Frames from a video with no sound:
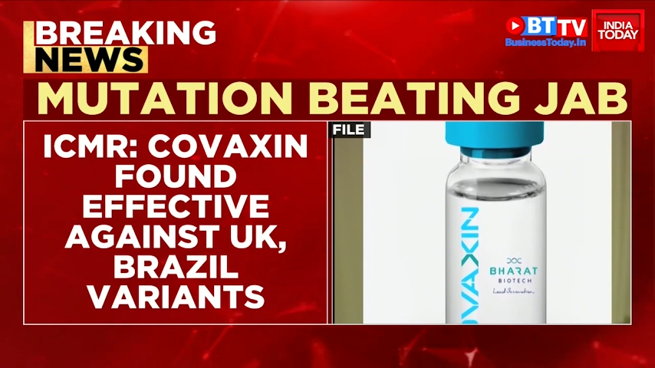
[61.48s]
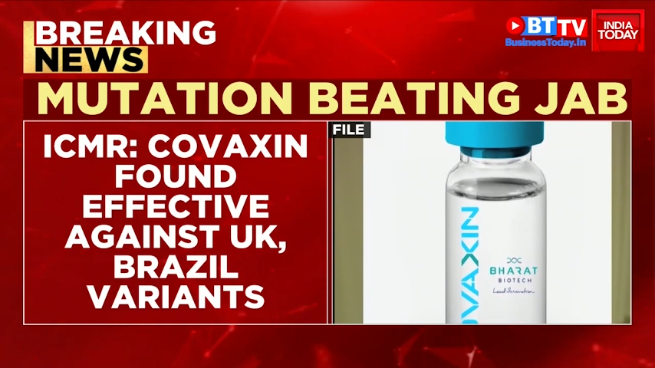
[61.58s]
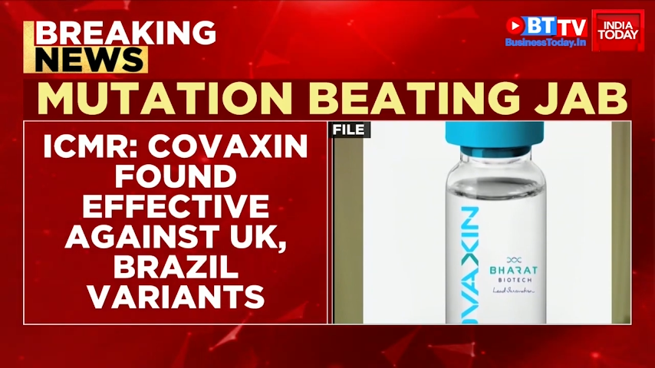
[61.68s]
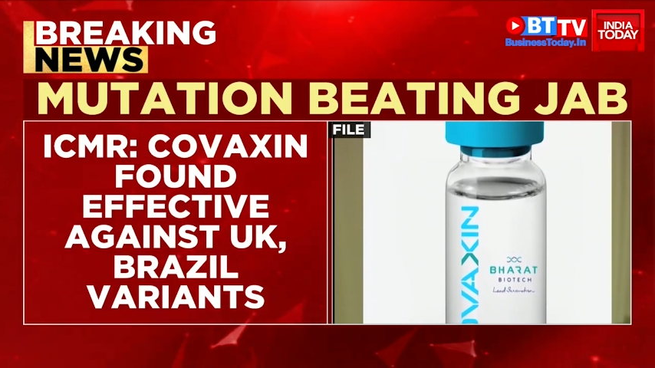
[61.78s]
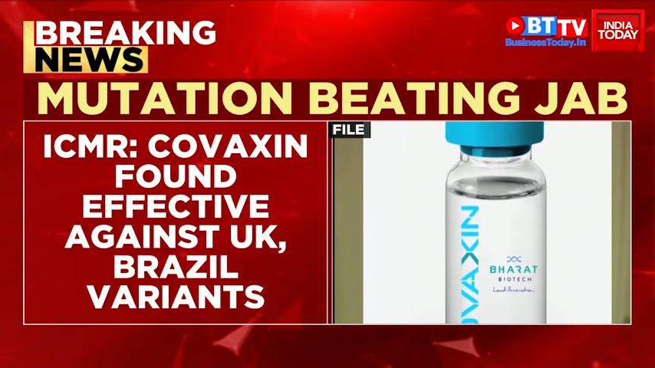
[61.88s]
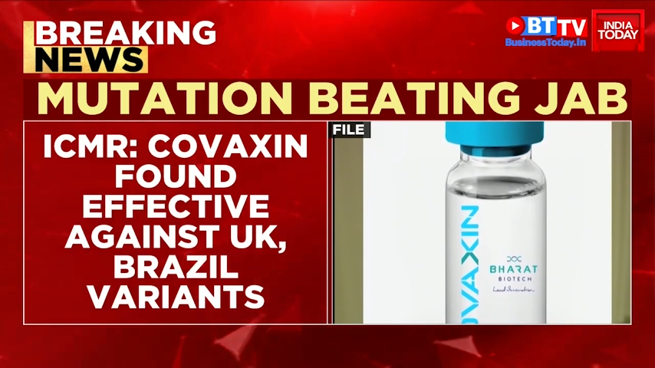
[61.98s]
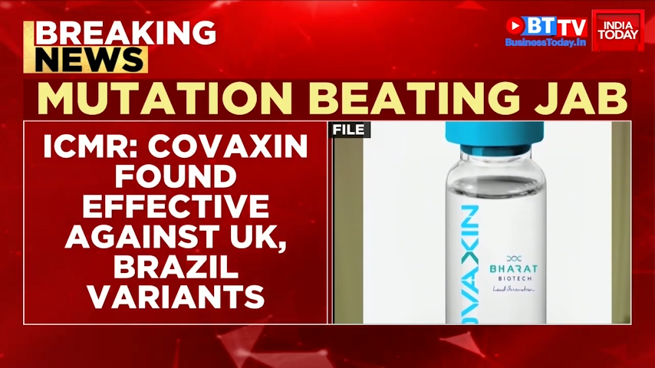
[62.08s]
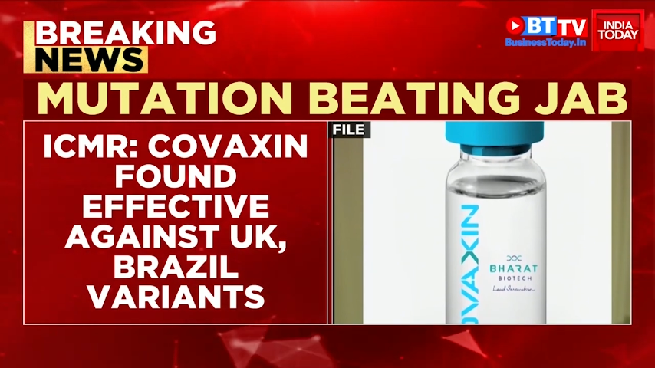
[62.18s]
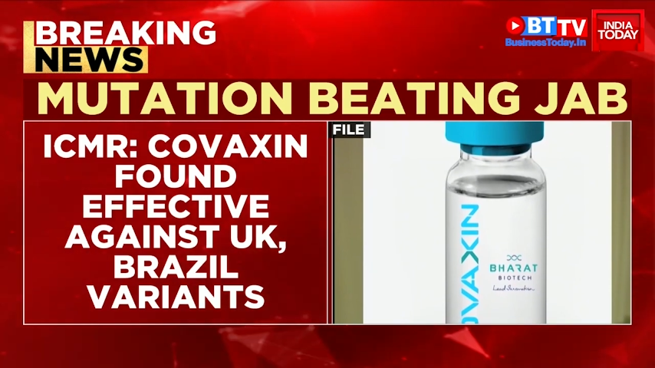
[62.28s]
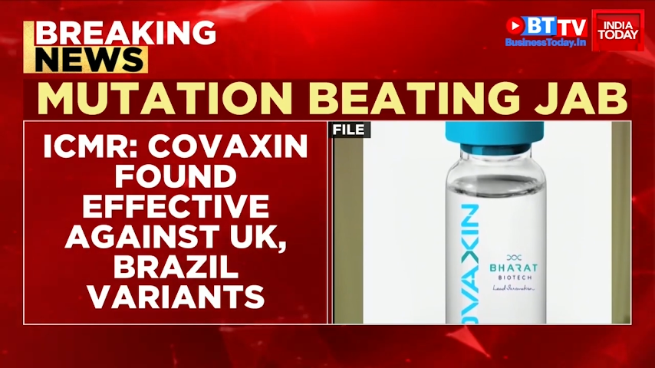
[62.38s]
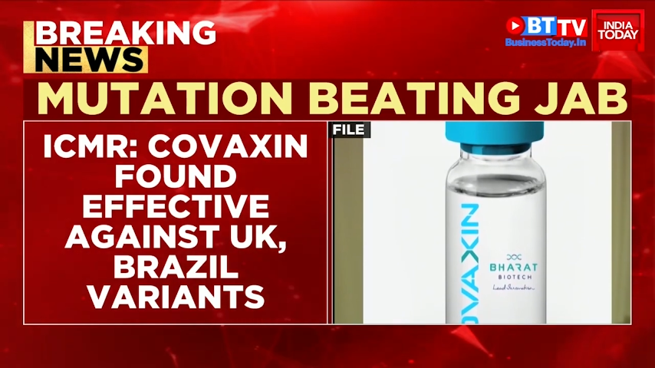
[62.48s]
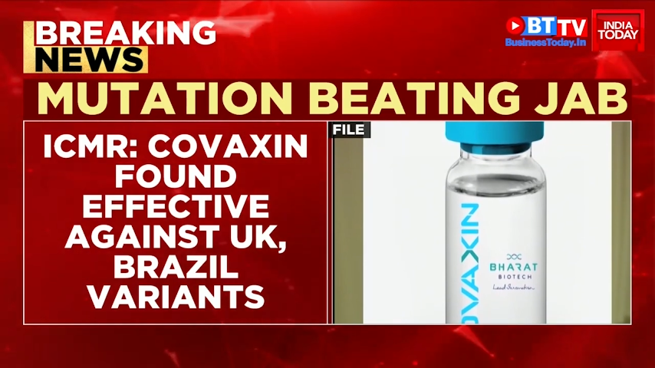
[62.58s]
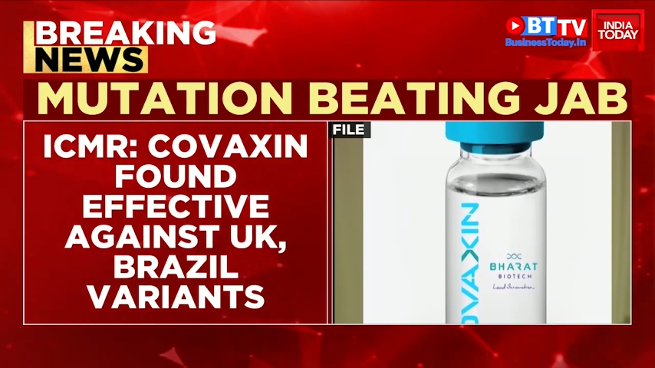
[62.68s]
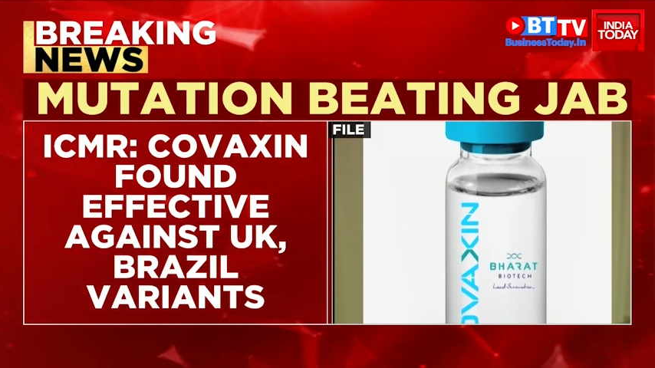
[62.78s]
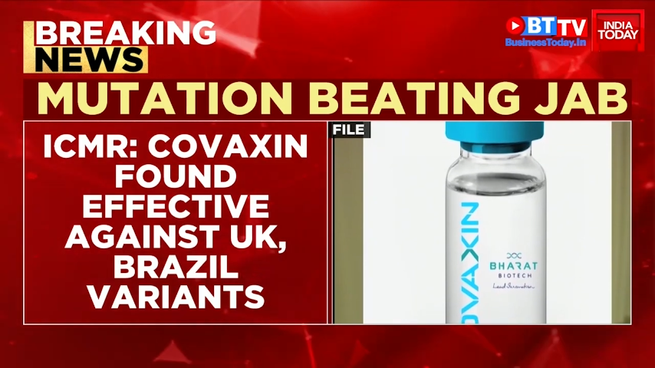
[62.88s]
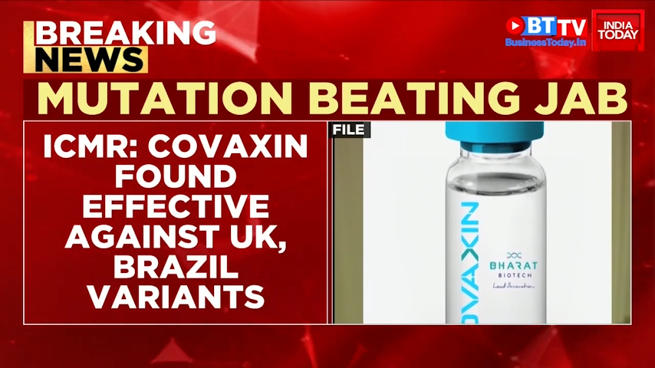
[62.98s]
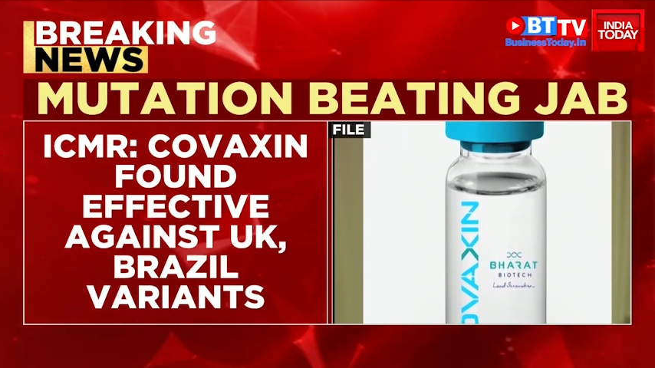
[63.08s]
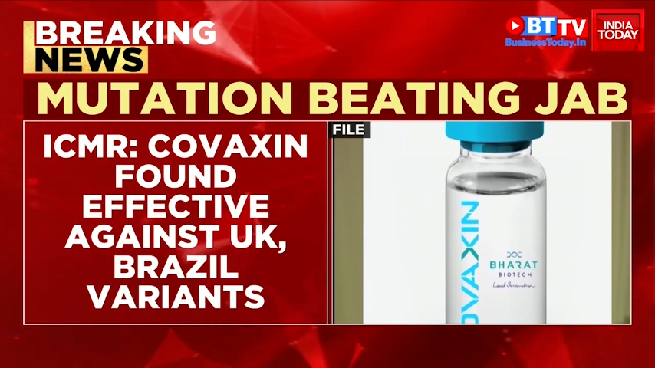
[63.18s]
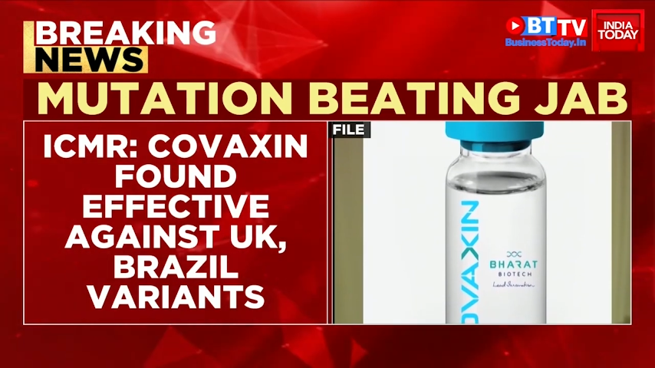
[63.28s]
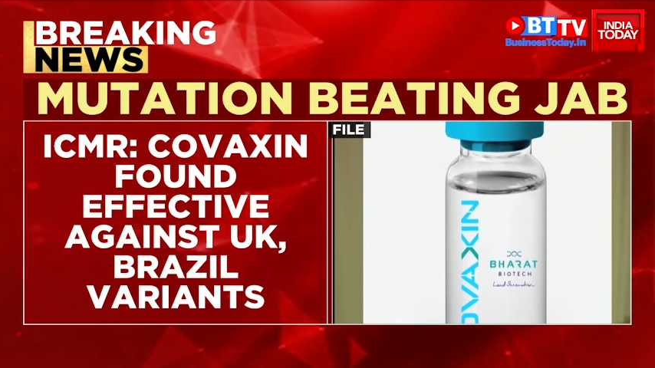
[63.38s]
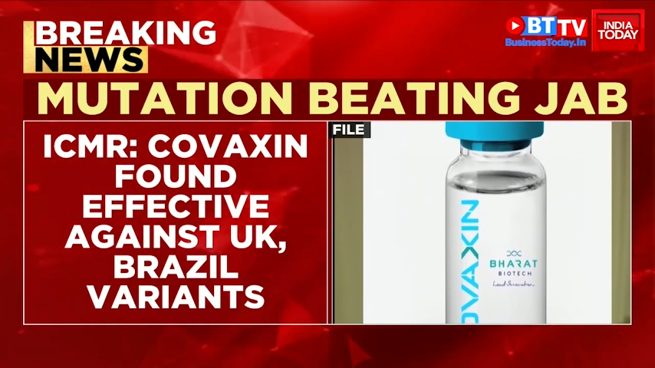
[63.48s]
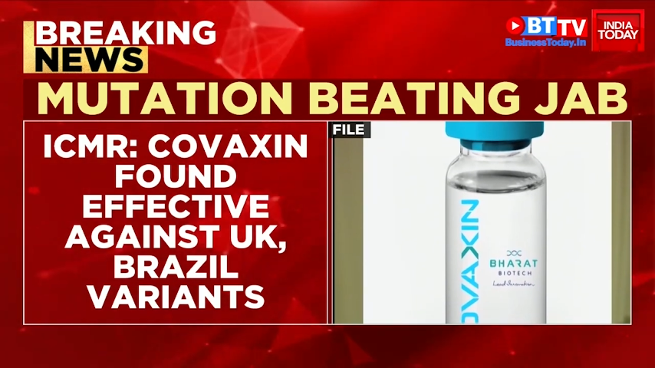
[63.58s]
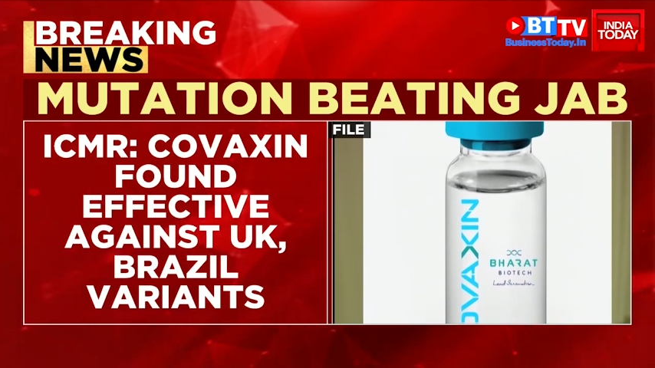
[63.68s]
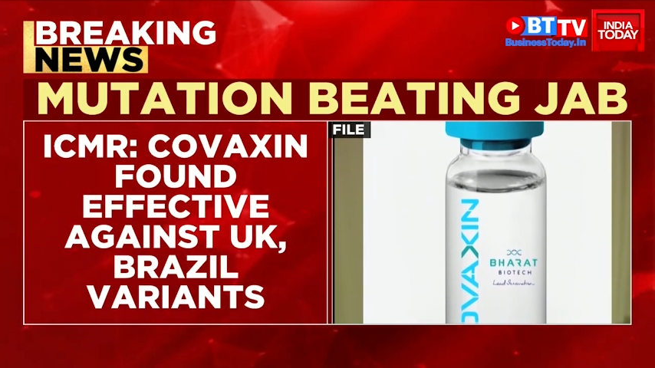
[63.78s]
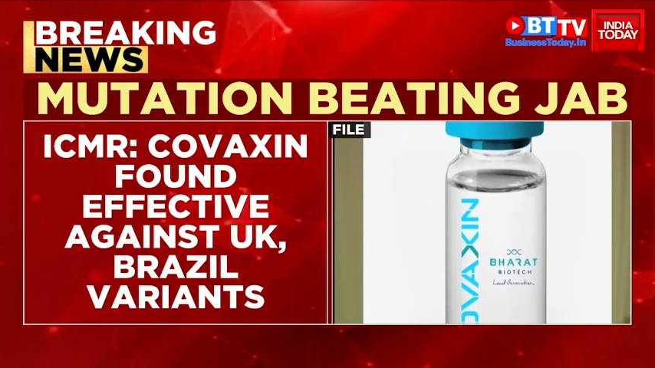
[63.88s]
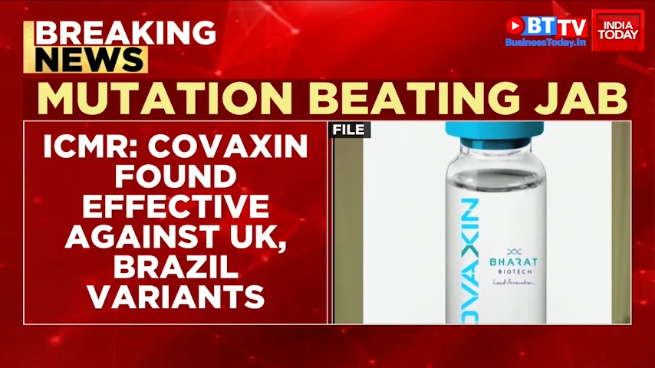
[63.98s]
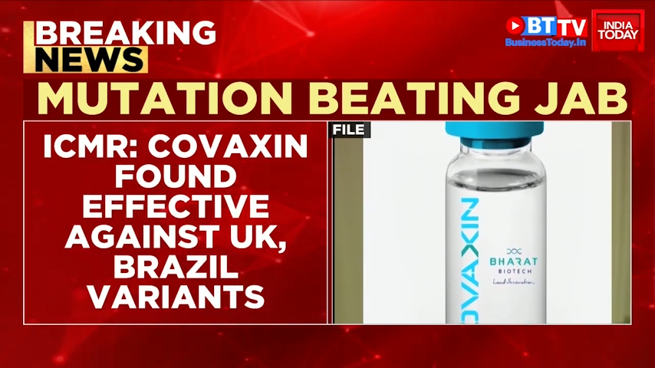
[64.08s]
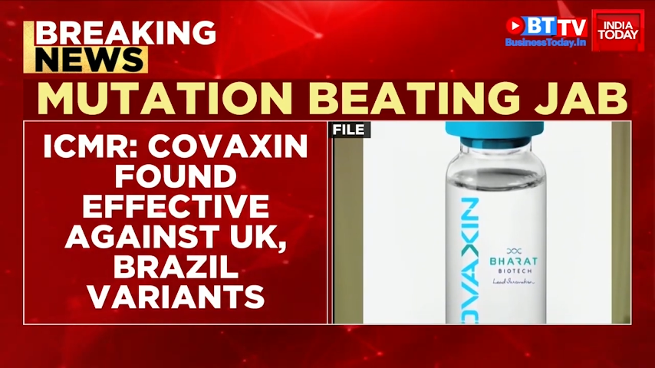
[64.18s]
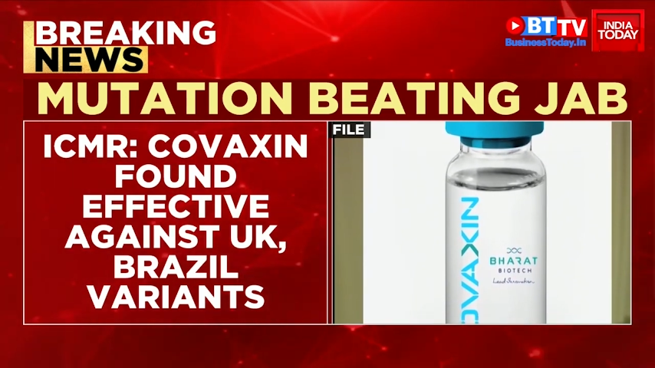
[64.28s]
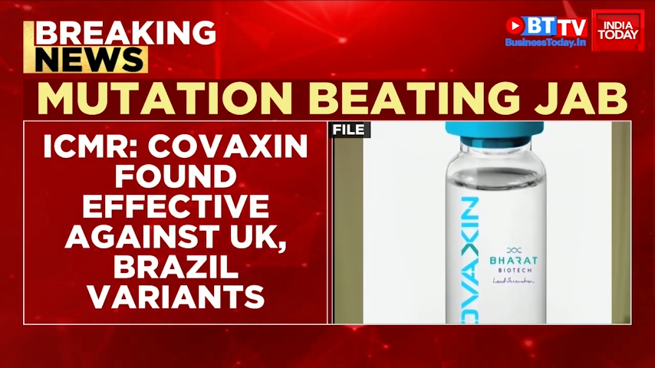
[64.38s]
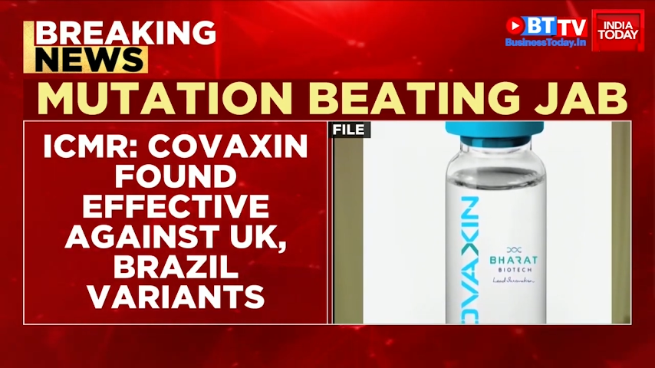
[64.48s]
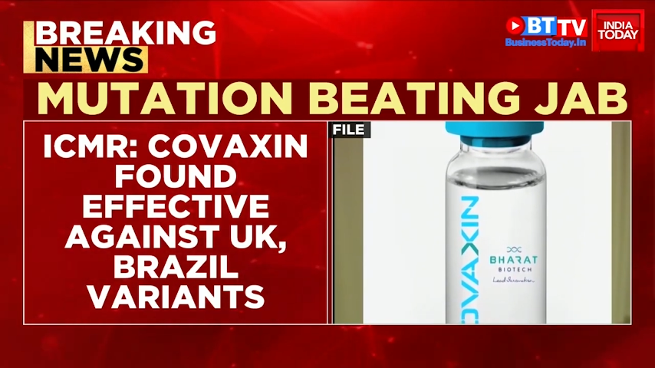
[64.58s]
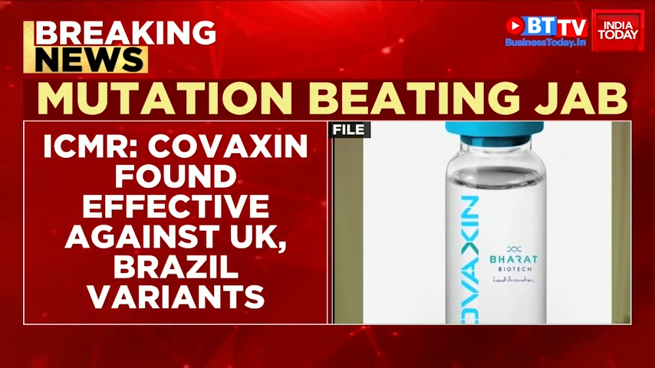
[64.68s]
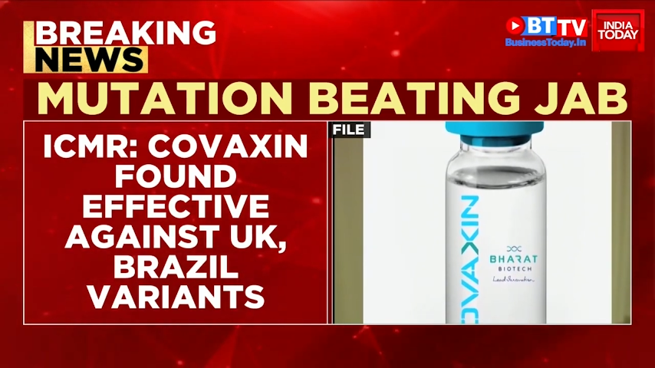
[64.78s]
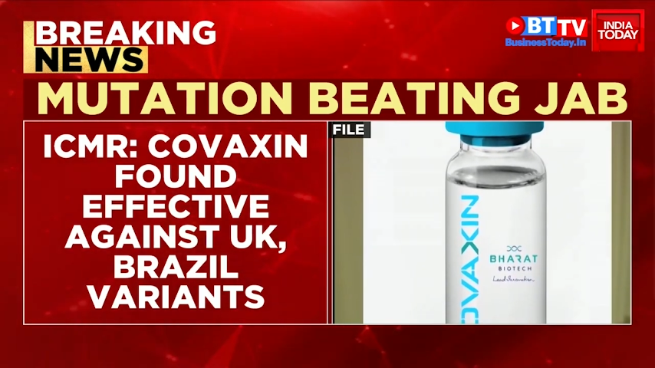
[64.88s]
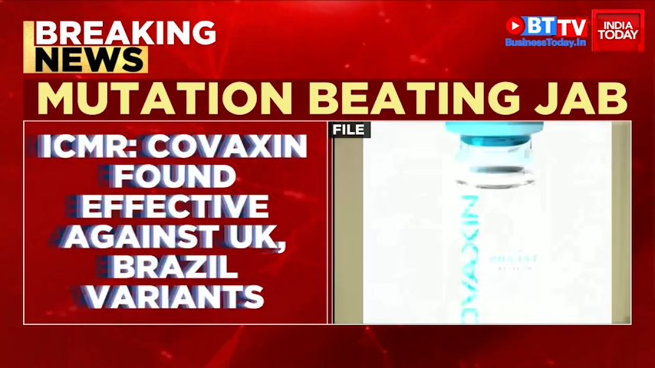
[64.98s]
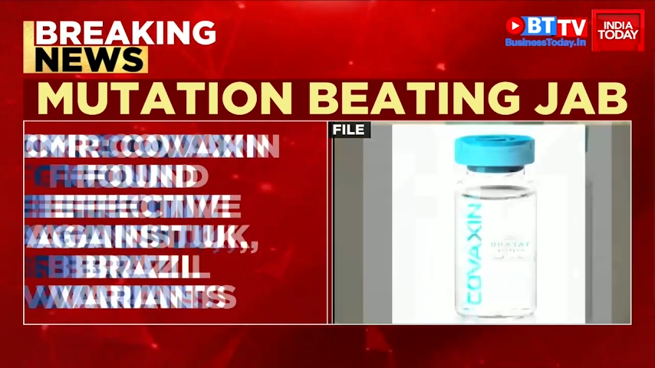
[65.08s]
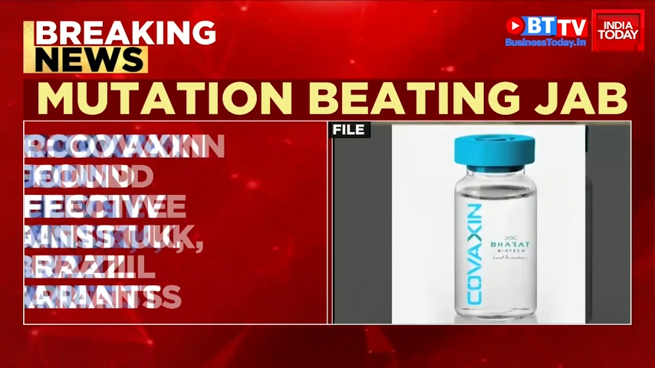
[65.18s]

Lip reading: (no speaker visible)